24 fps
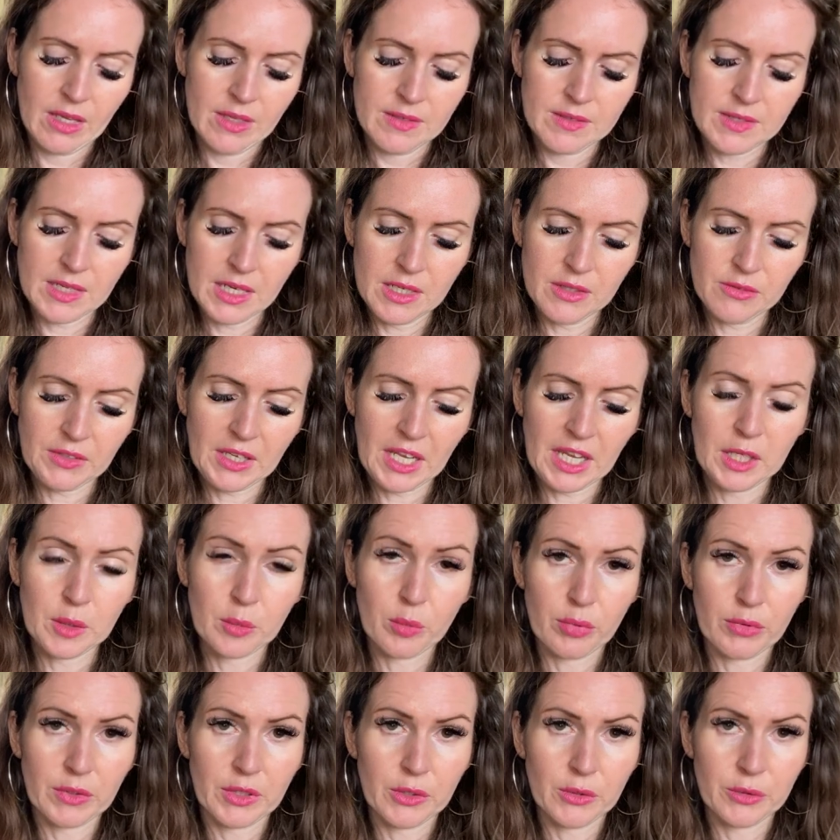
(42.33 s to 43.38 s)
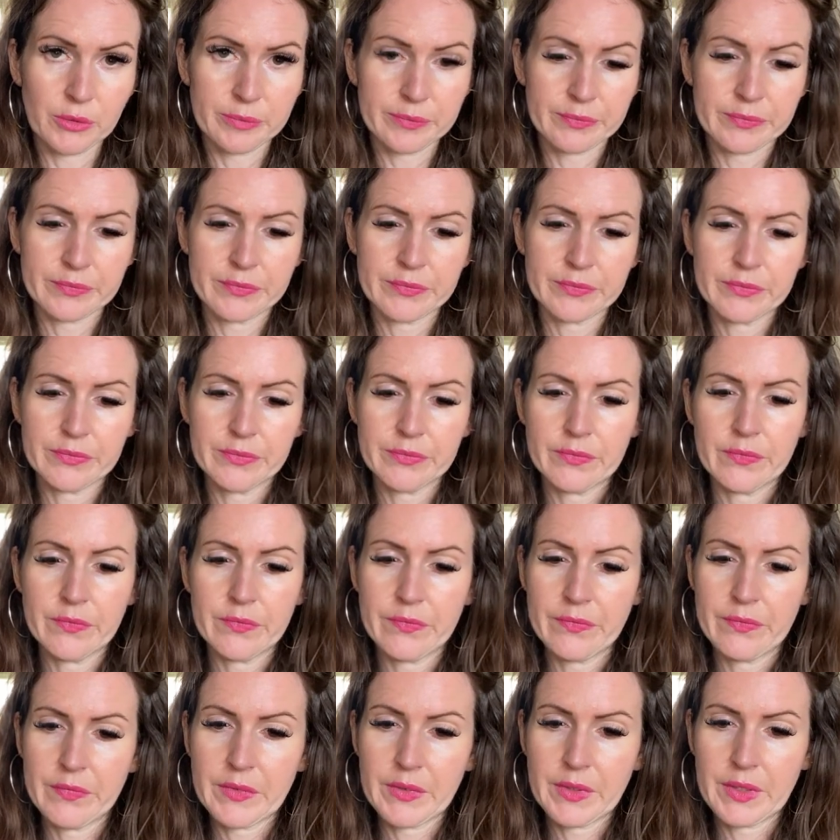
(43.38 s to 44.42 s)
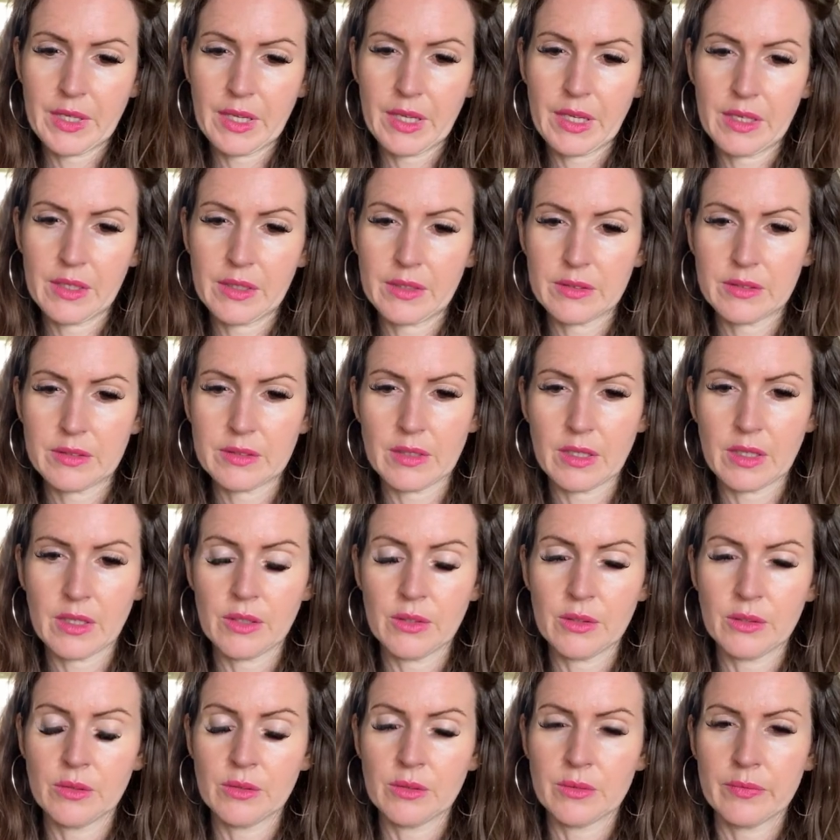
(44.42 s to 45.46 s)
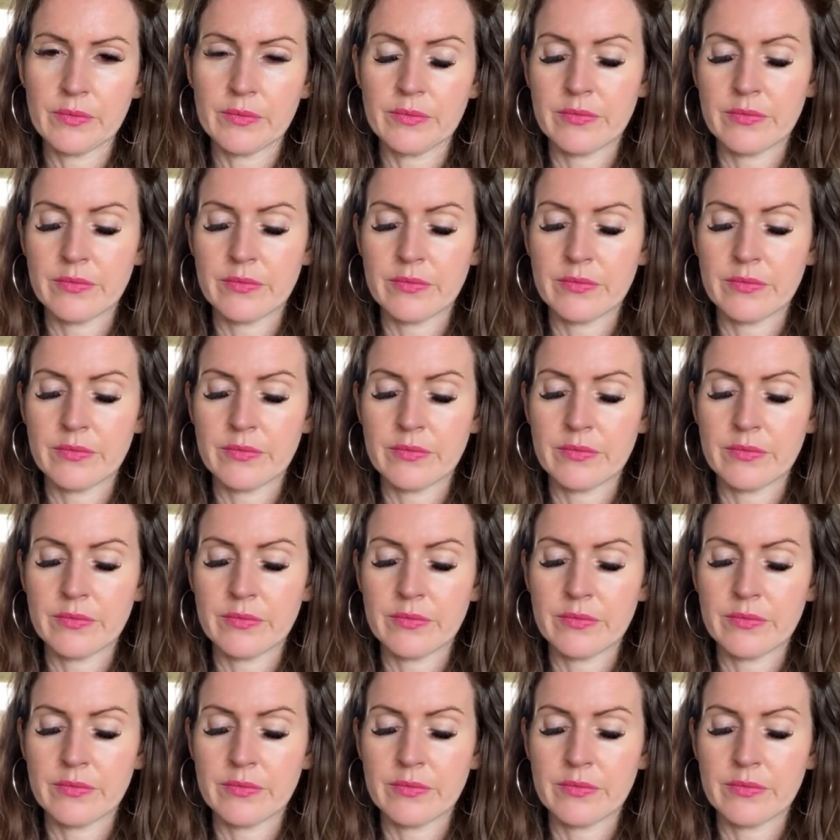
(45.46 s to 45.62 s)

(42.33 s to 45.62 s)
Ten of Gabriel. Okay, so